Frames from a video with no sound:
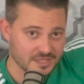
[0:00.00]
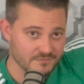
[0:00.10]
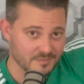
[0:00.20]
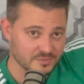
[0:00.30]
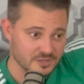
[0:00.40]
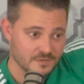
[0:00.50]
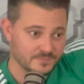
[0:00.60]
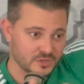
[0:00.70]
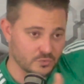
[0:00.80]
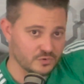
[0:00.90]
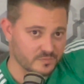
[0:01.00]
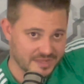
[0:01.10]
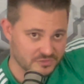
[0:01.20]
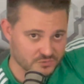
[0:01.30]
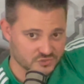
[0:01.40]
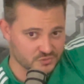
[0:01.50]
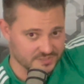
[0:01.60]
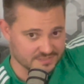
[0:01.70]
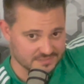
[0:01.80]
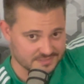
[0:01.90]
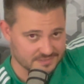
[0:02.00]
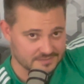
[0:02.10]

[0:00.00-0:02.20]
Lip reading: up in order to make those choices?